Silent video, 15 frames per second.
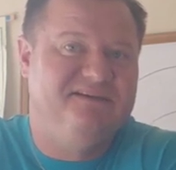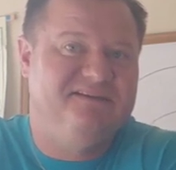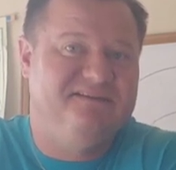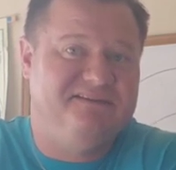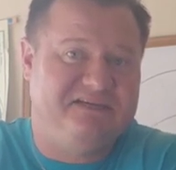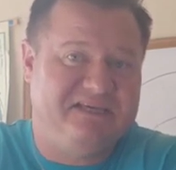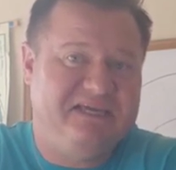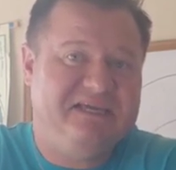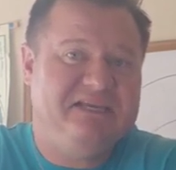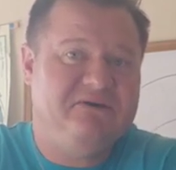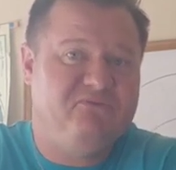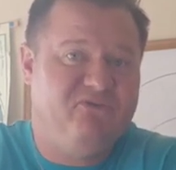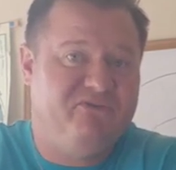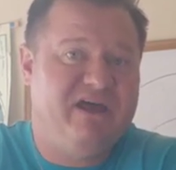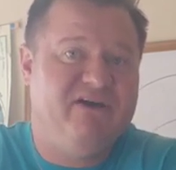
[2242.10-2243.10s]
the kingdom
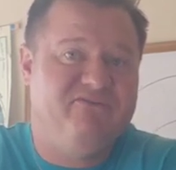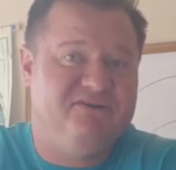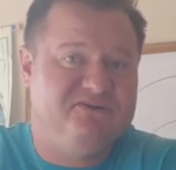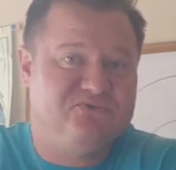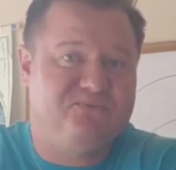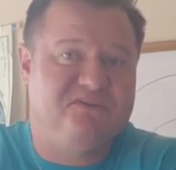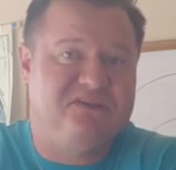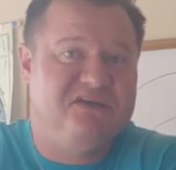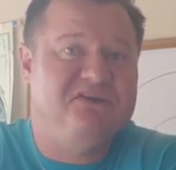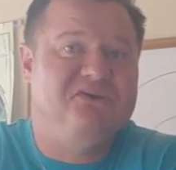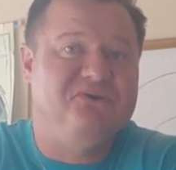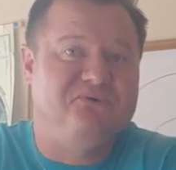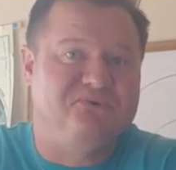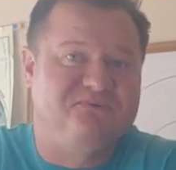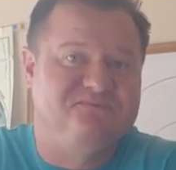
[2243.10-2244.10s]
of heaven is within
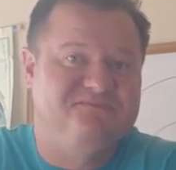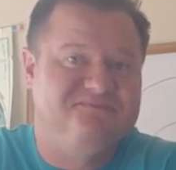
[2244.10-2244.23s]
you.